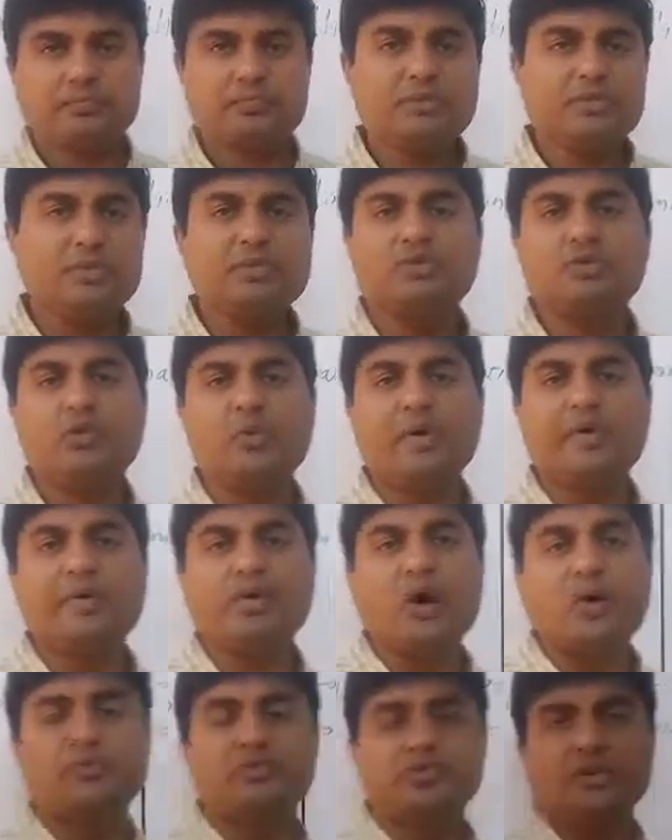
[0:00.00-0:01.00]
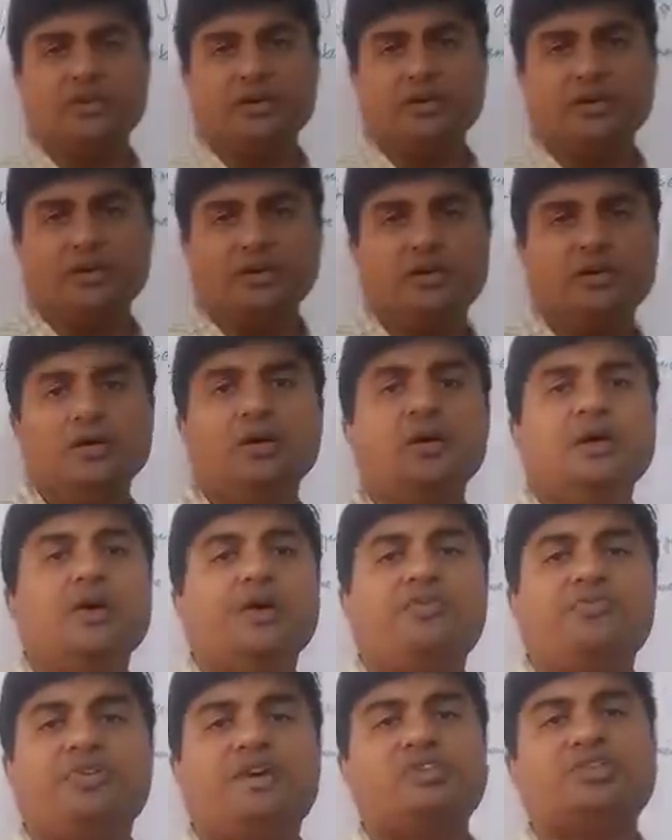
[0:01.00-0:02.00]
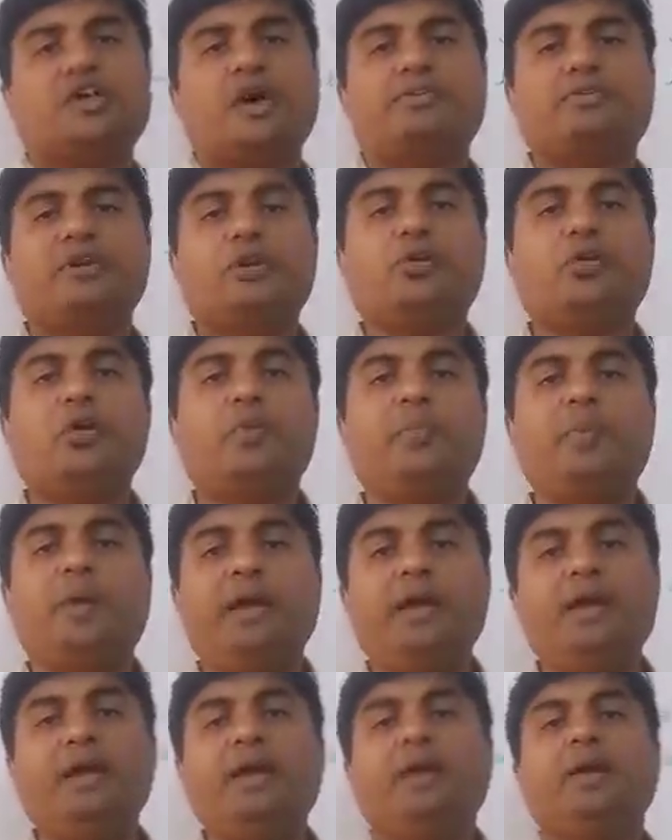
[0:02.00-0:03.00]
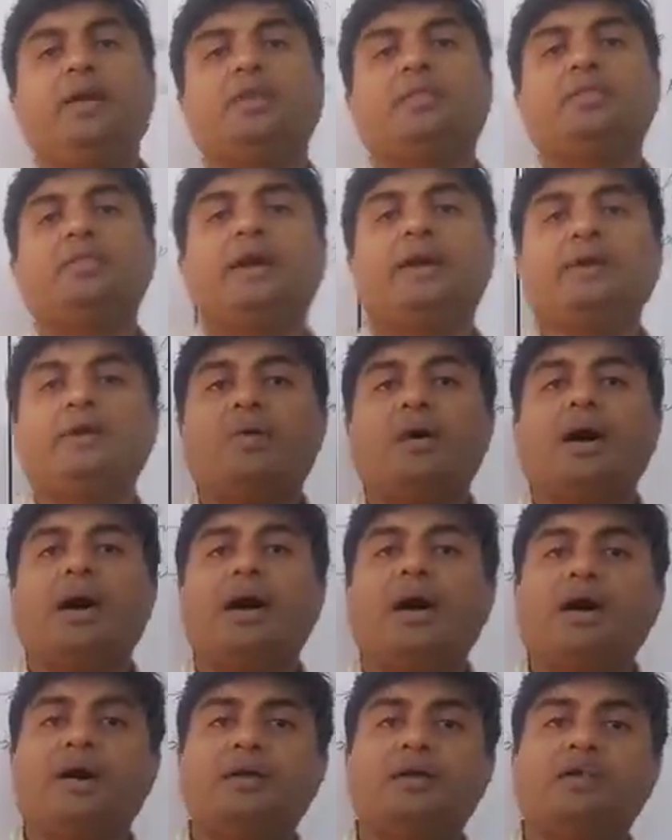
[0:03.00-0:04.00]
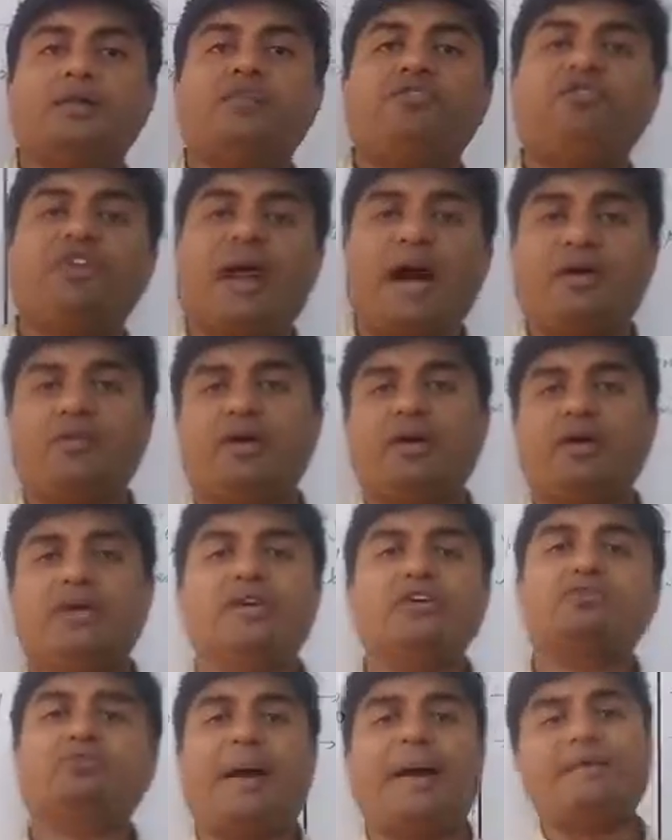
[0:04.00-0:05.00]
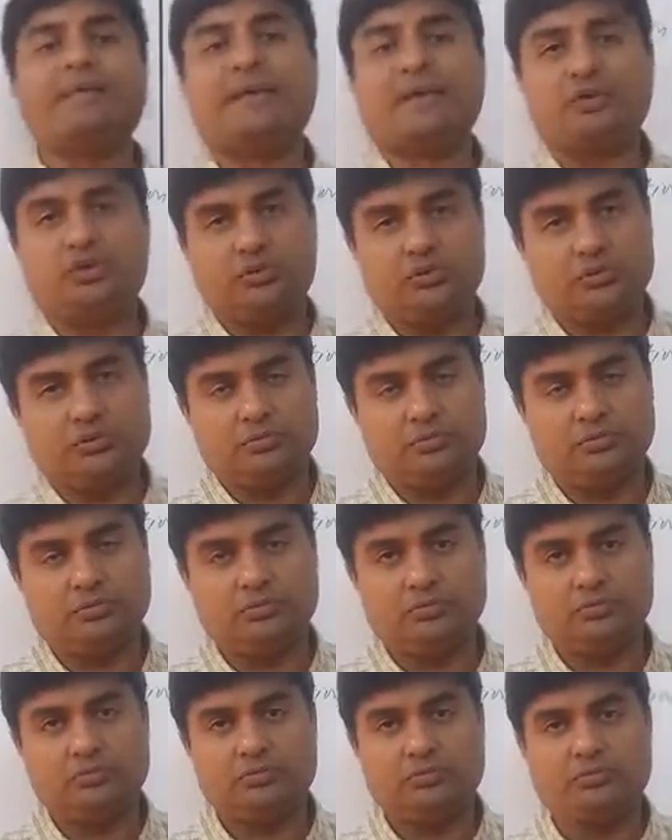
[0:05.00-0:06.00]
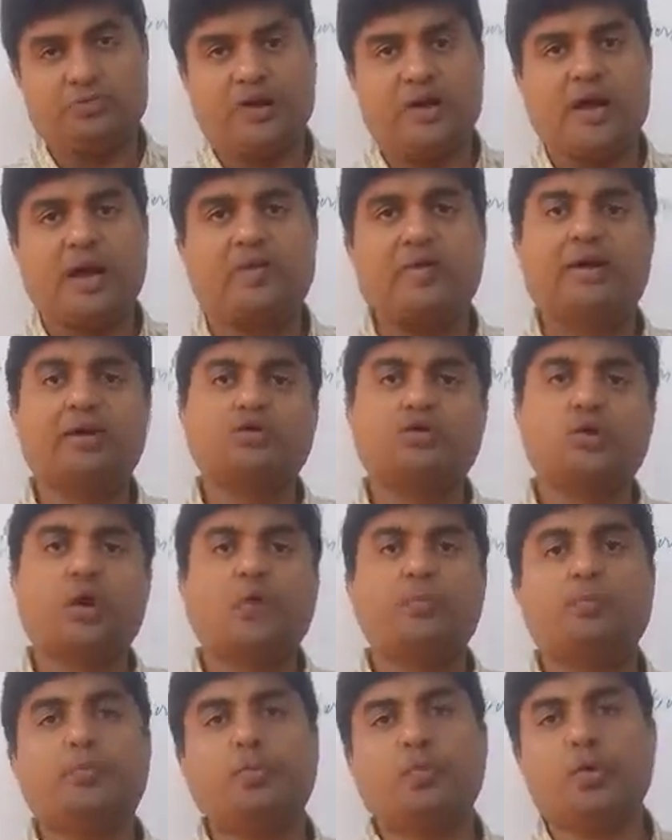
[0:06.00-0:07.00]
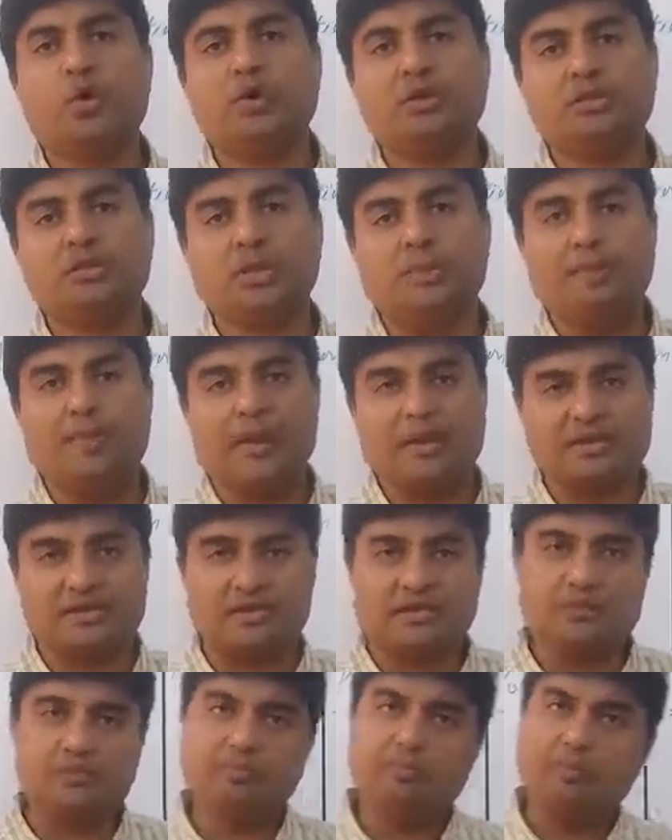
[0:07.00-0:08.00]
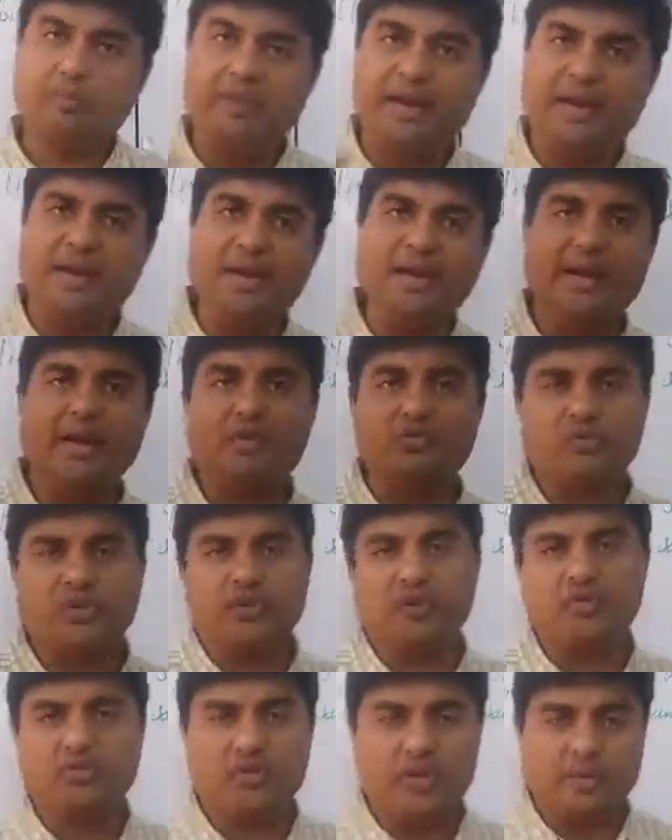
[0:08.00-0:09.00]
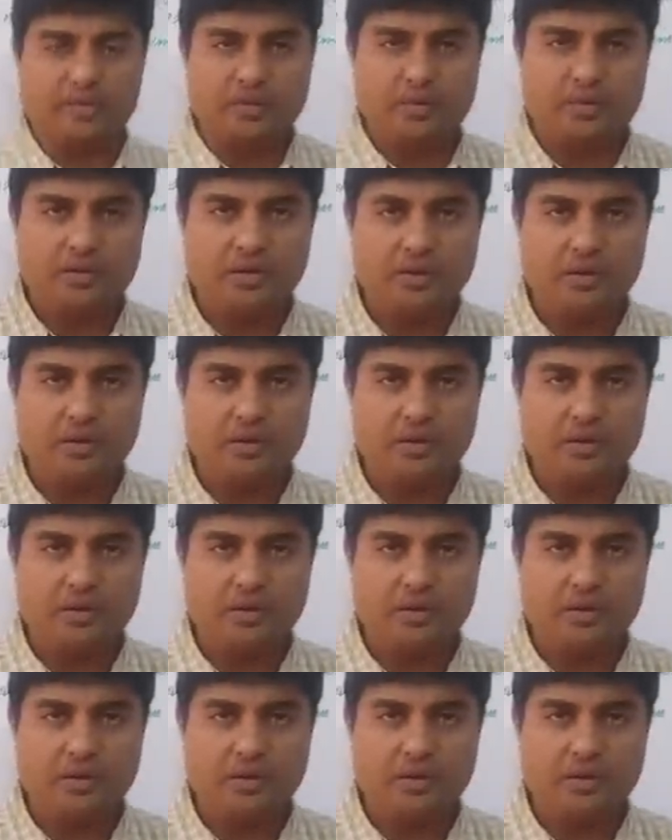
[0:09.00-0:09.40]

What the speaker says: So what is the option here? First option could be that the flower is bisexual. Flower has got both the parts, male as well as female.